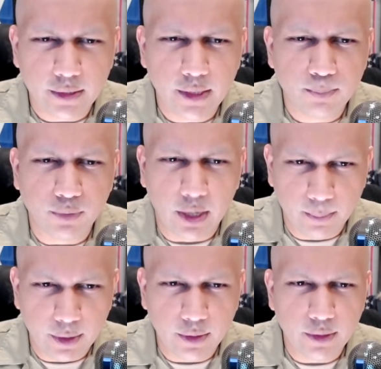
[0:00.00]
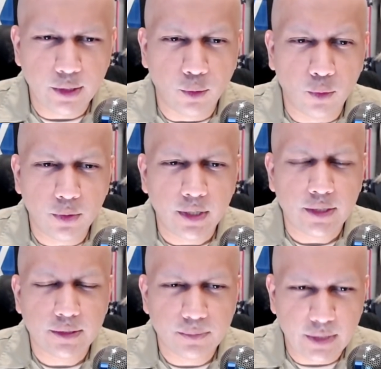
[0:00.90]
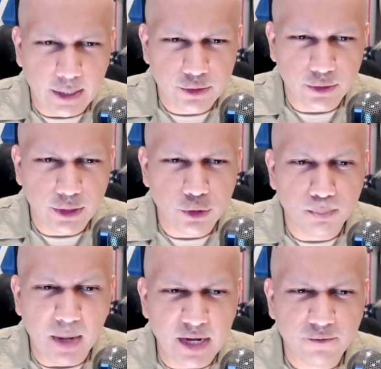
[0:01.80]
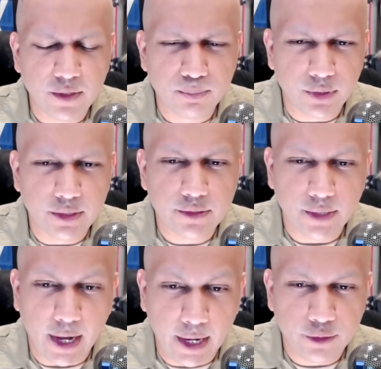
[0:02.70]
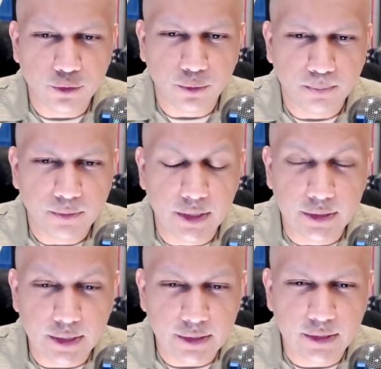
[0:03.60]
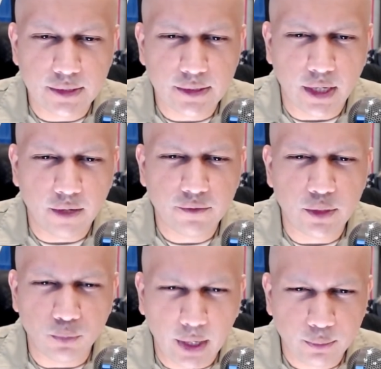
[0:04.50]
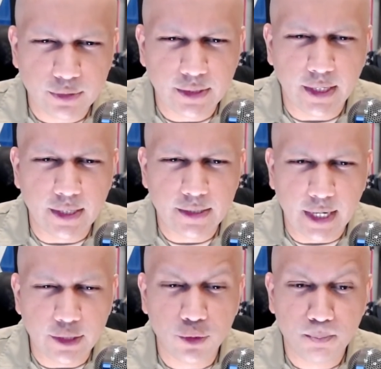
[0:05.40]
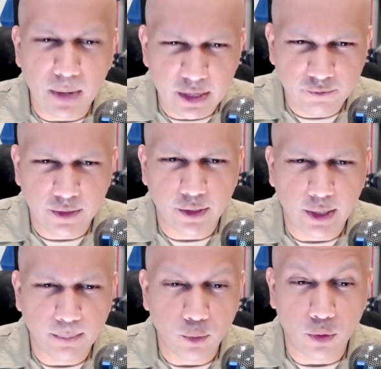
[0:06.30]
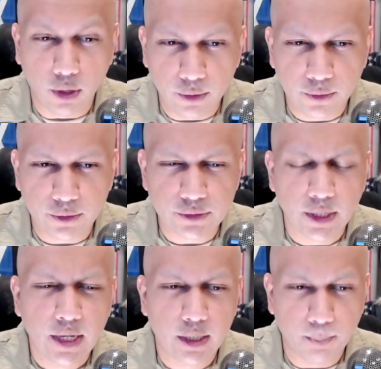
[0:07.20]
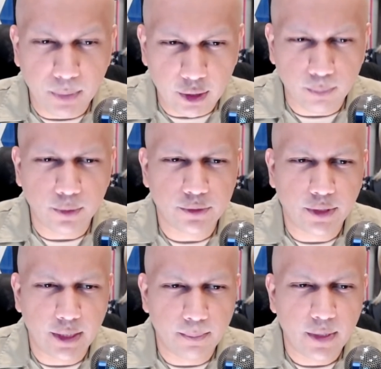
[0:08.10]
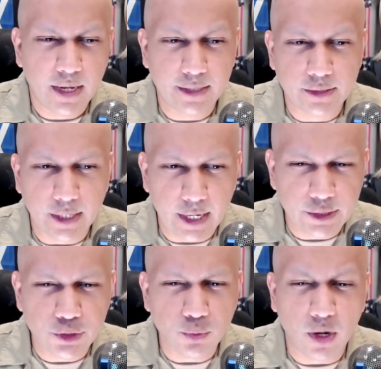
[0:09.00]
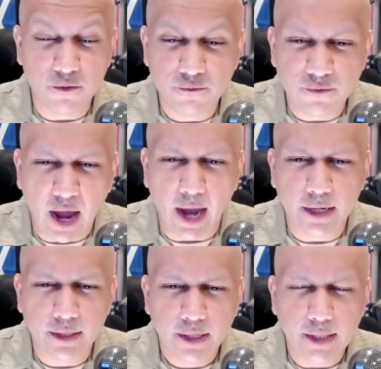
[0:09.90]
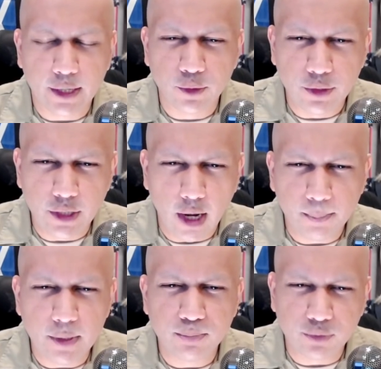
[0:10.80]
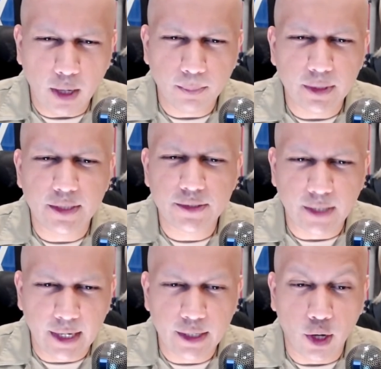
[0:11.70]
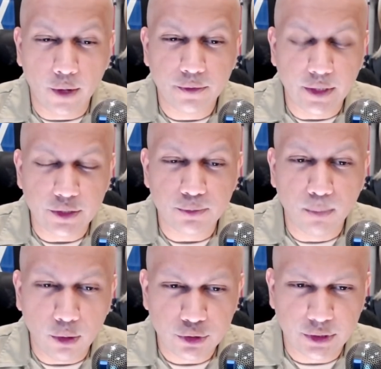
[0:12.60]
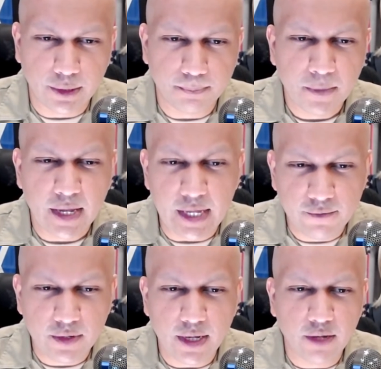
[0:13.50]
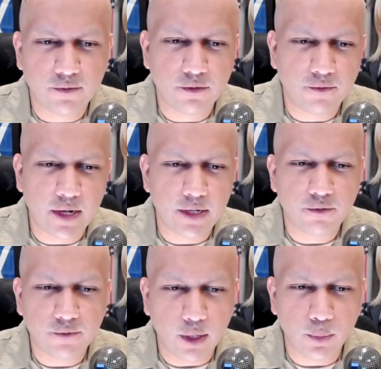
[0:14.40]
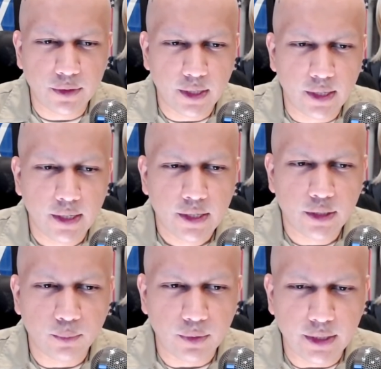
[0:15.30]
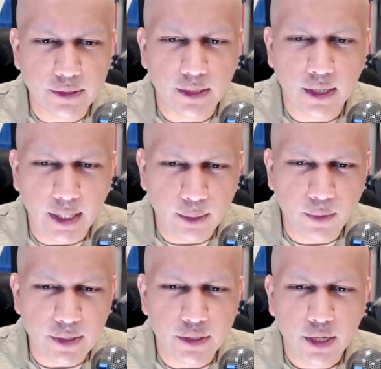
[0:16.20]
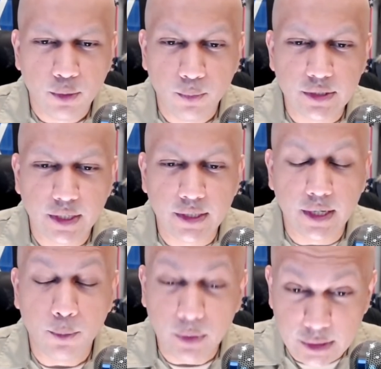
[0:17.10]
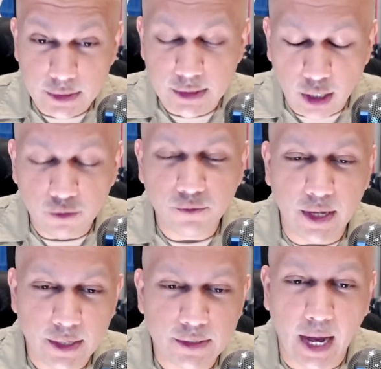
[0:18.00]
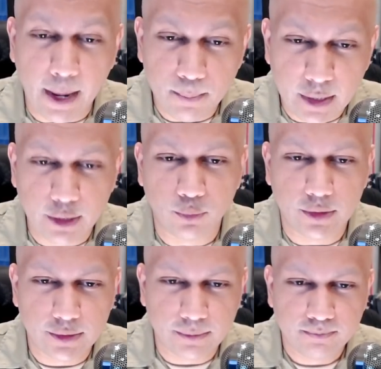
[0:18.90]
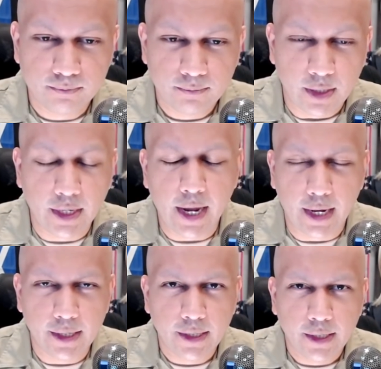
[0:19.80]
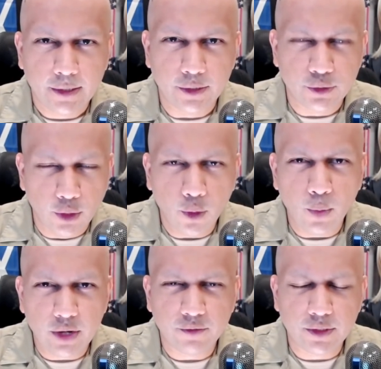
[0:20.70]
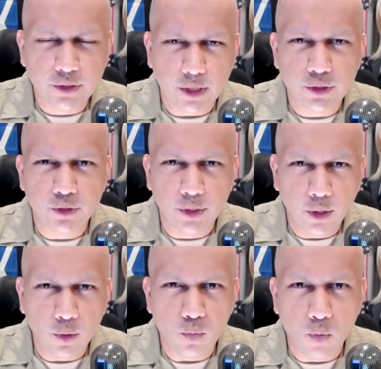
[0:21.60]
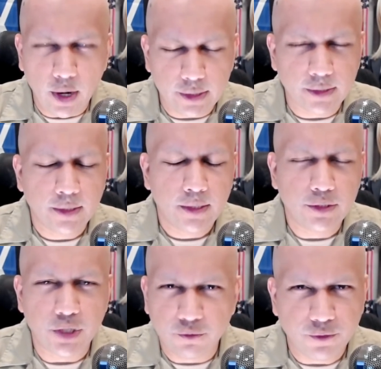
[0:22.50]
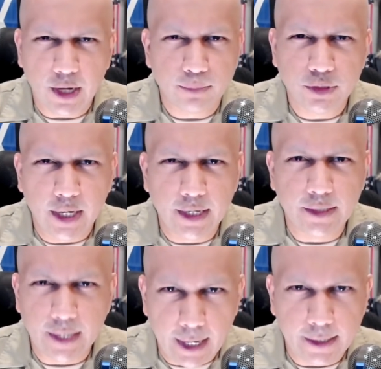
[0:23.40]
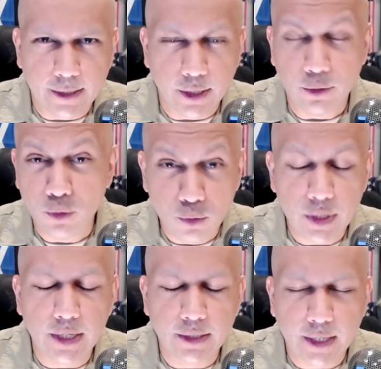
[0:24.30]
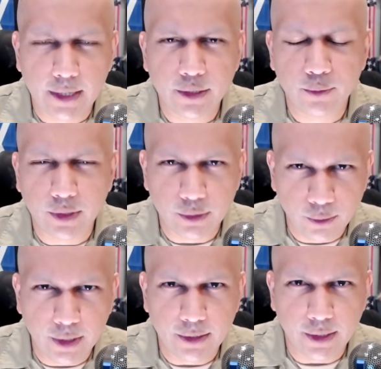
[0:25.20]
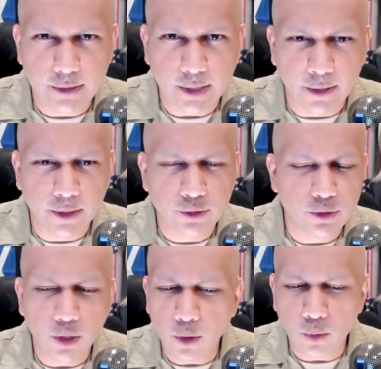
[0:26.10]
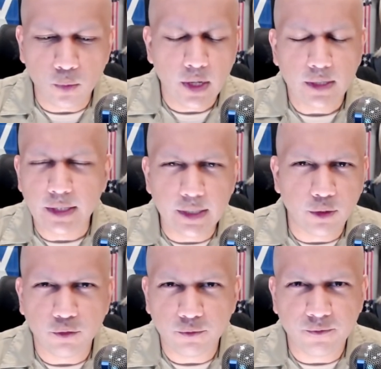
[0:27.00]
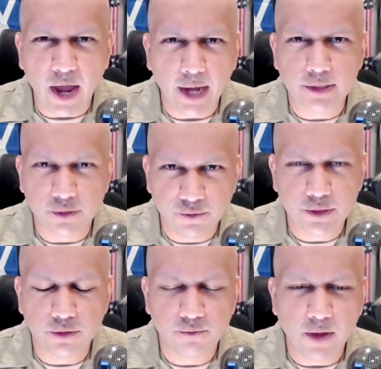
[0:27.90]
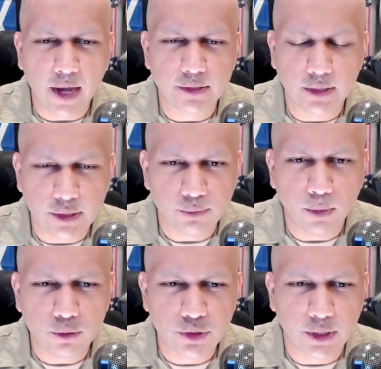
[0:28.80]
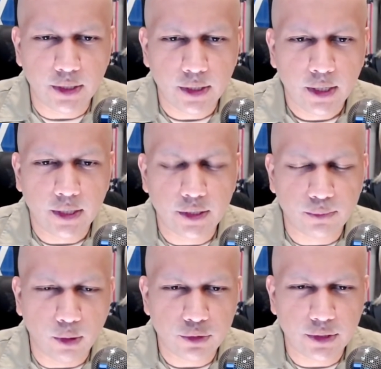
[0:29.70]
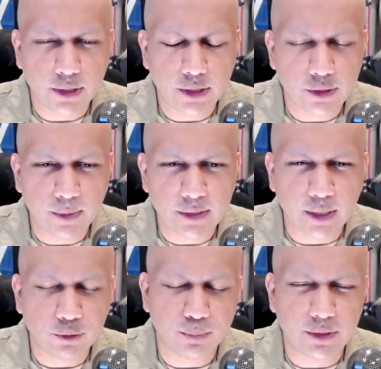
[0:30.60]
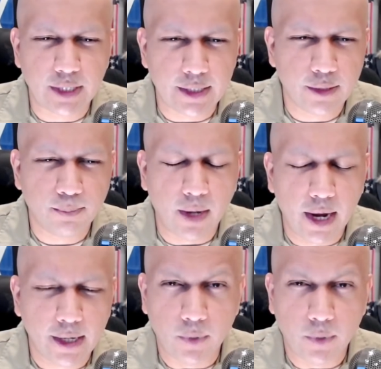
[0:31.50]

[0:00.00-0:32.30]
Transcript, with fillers: primarily, or substantially to benefit Prince Andrew. The existence of the requisite intent to benefit him or others comparable to him is an issue of fact that could not be properly decided on this motion, even if defendant fell within the release language, which itself is ambiguous. Again, there's no way for the judge to know what Jeffrey Epstein intended and who he intended to include in this, and there's no legal facts, sufficient facts in this motion to dismiss that was presented by